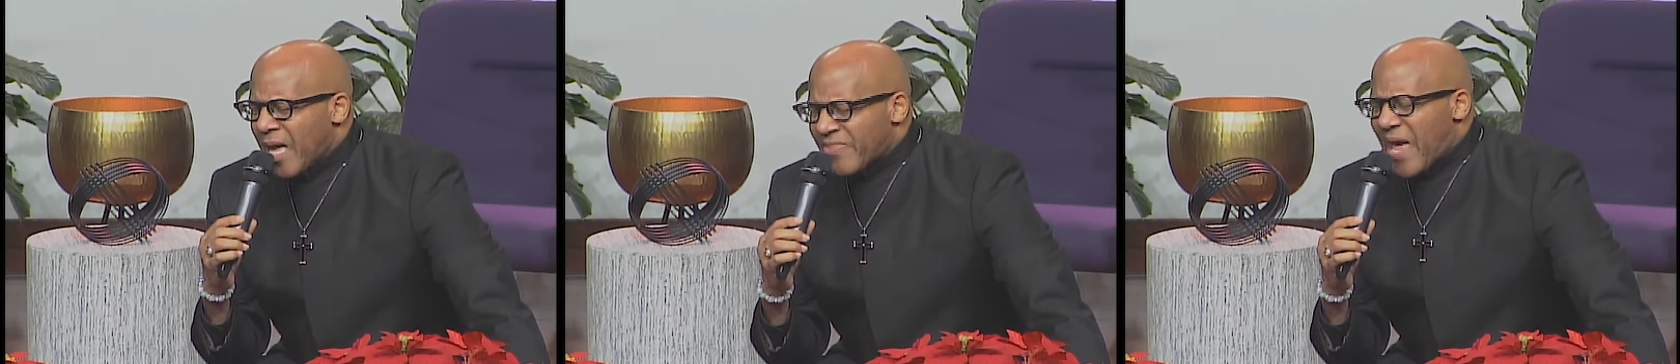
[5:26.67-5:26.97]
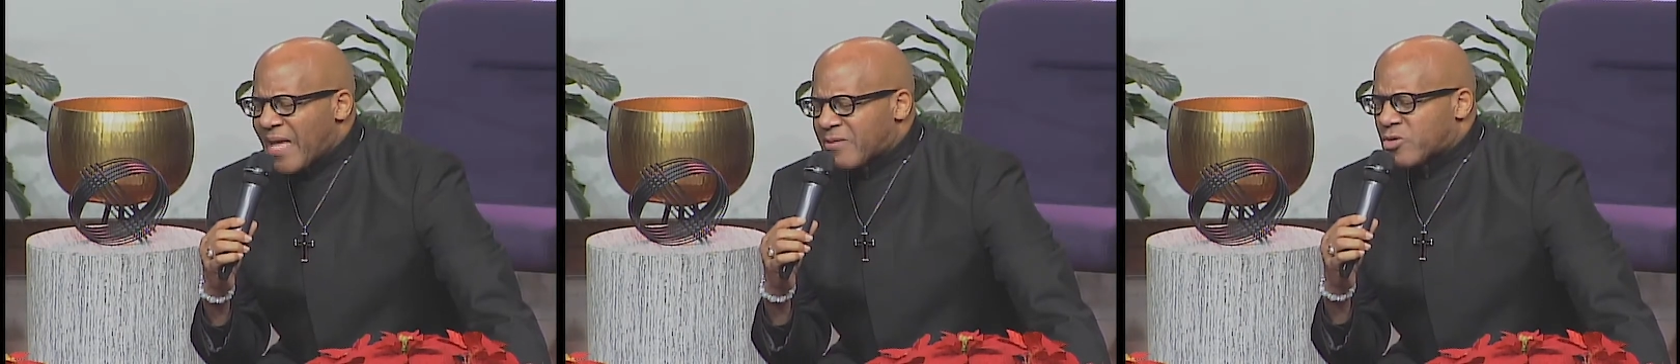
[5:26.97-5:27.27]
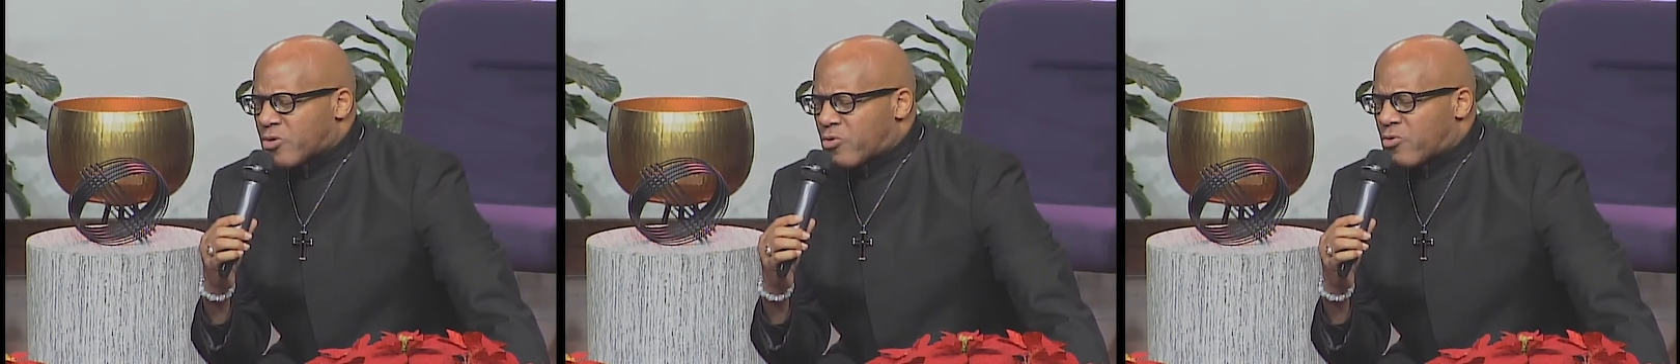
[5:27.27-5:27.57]
that
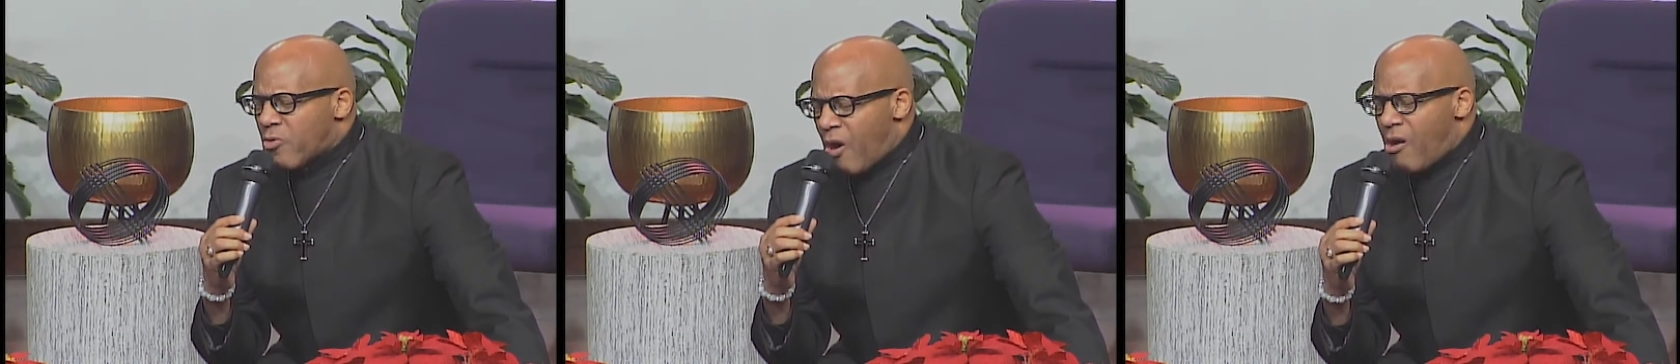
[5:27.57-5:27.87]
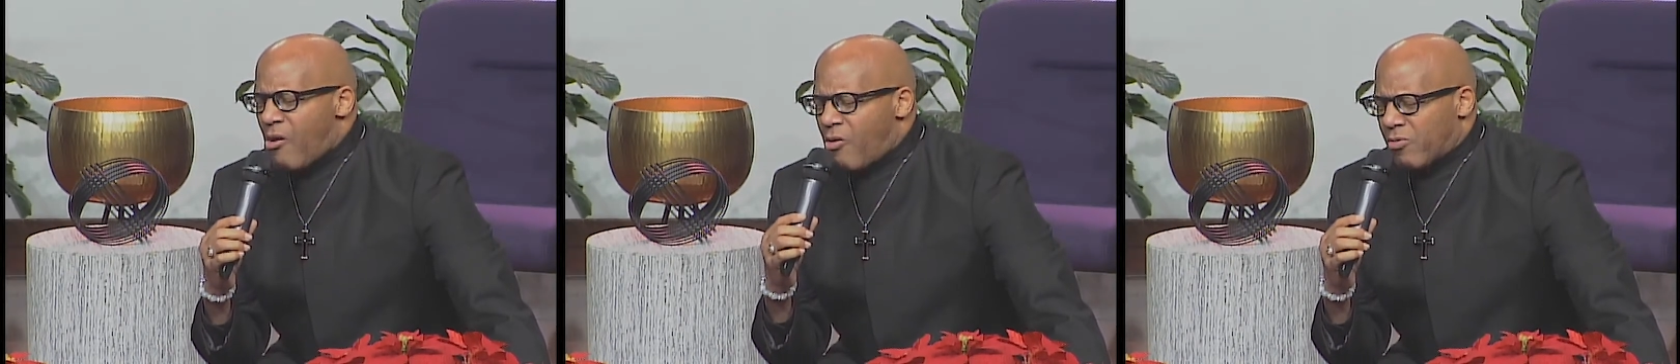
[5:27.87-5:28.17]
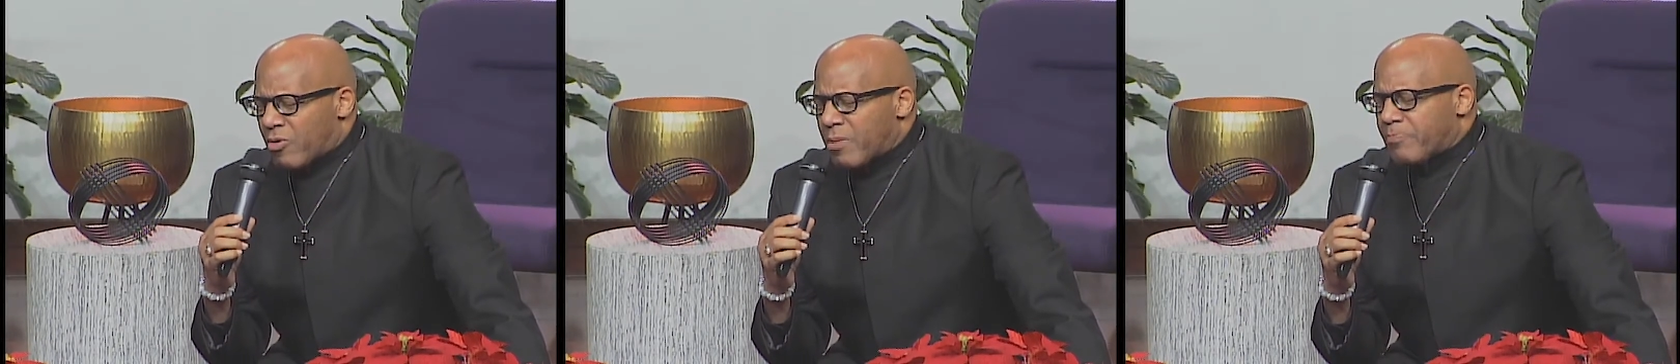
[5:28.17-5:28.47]

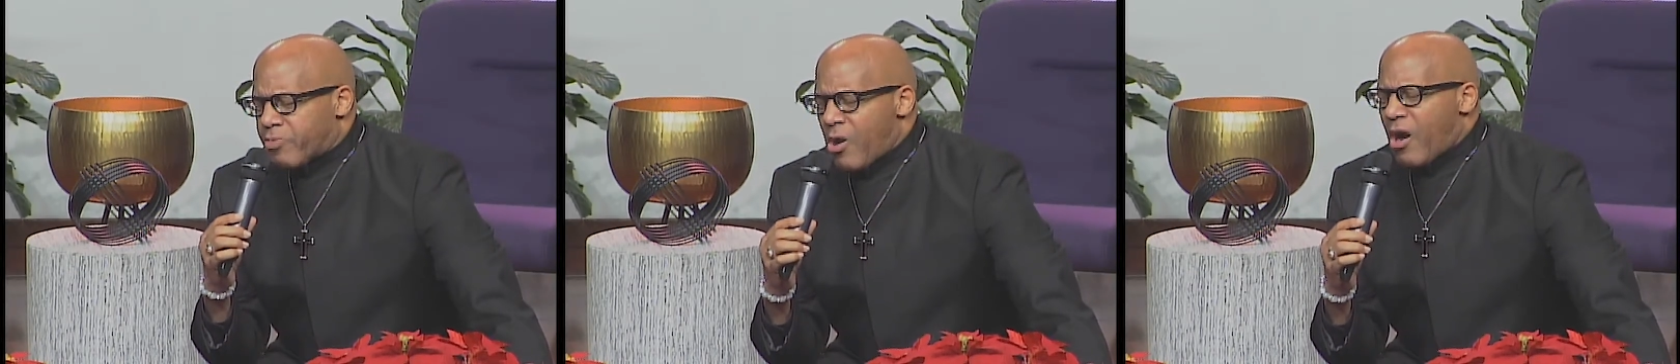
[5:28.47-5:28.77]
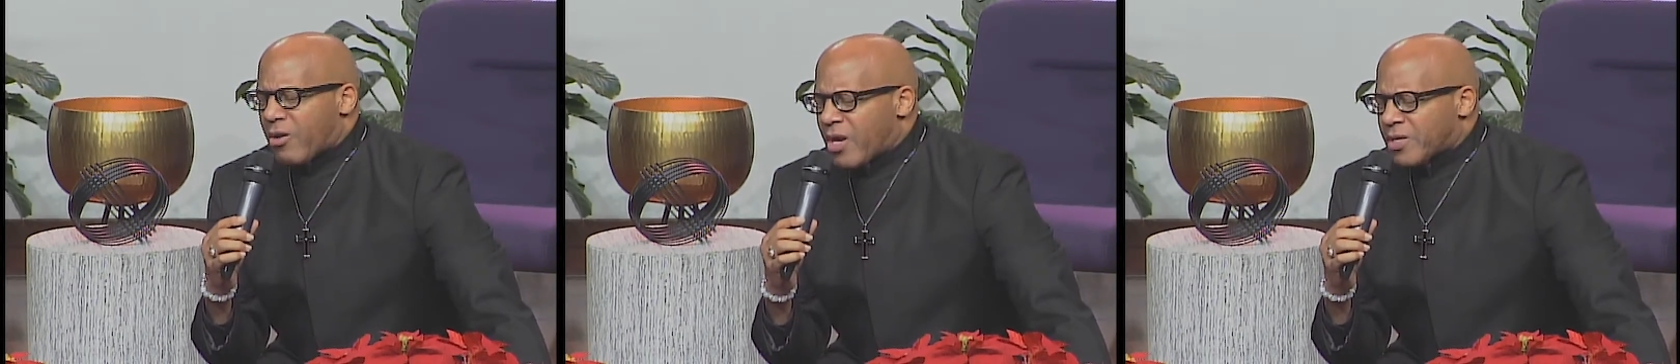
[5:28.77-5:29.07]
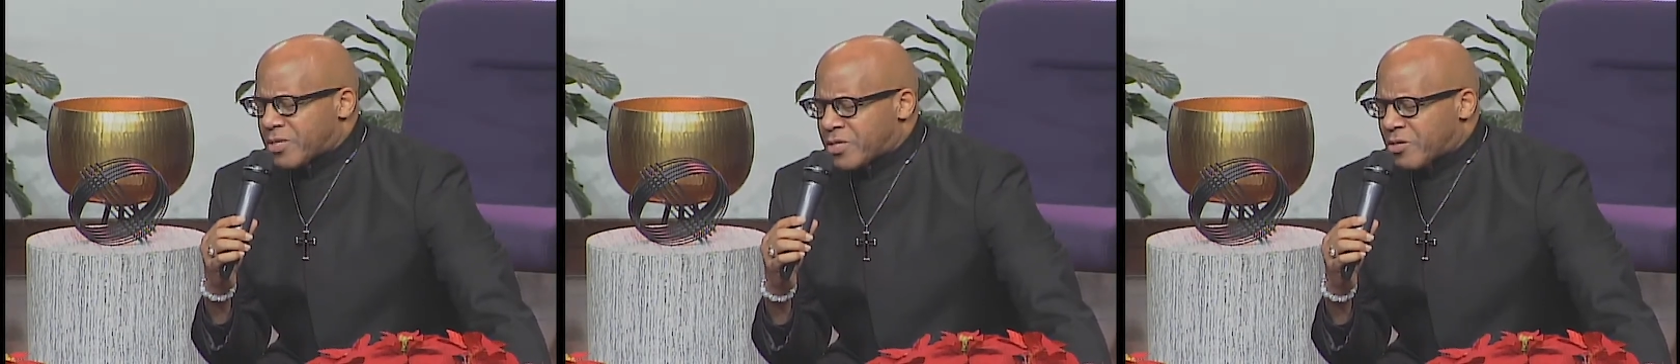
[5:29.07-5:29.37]
brought
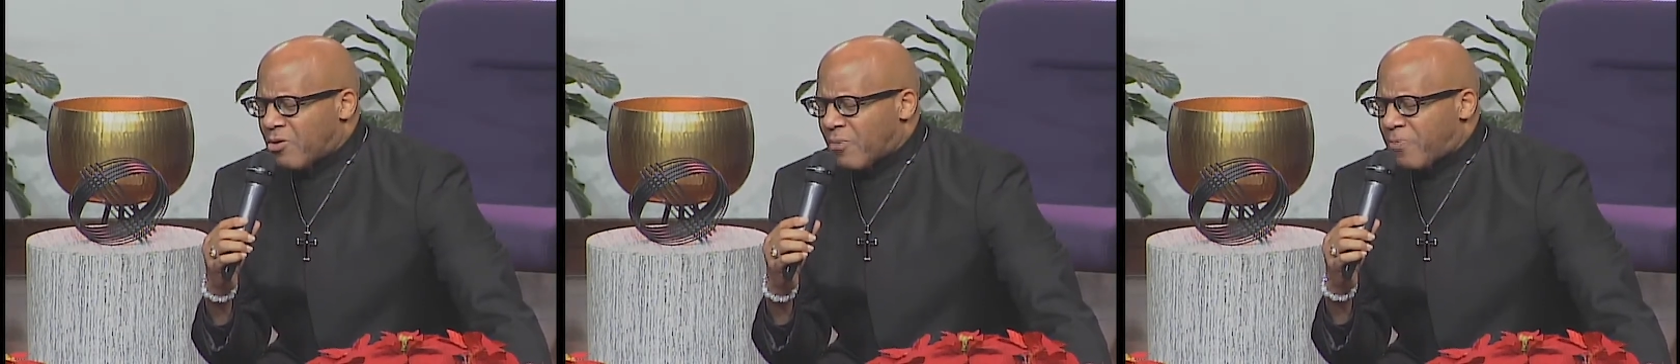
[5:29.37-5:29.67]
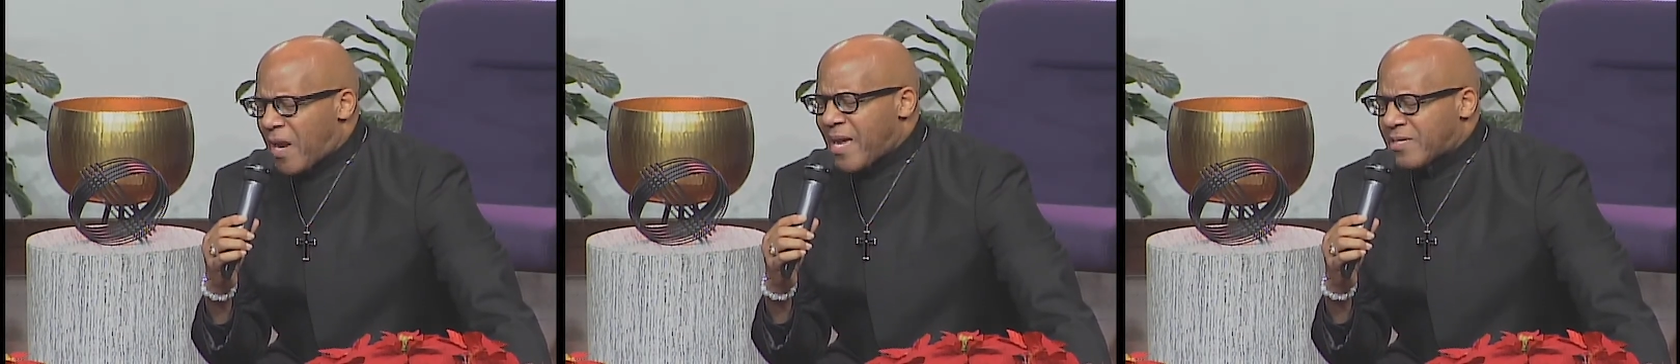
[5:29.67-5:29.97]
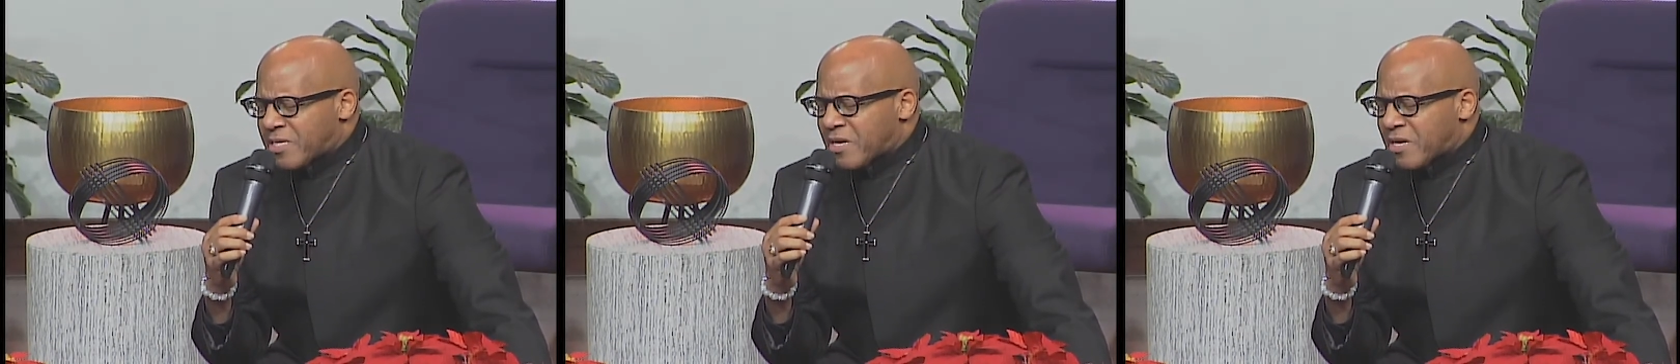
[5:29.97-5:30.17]
us to a place